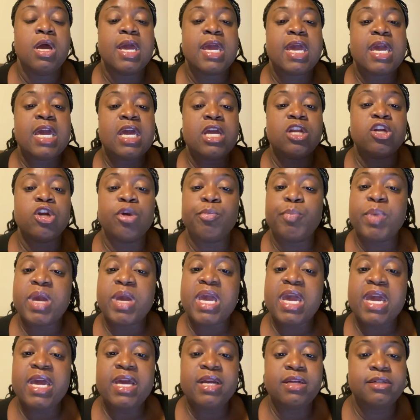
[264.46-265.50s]
In your
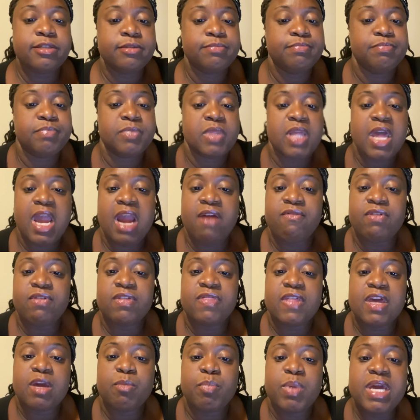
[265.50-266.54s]
peds,
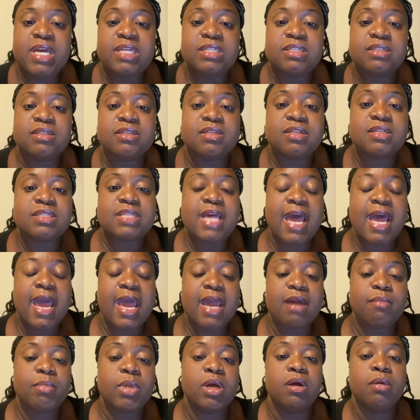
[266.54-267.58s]
everything peds is the
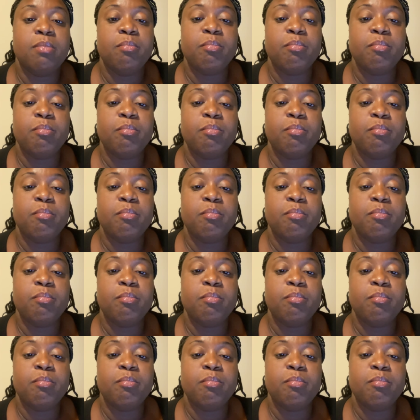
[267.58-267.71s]
same,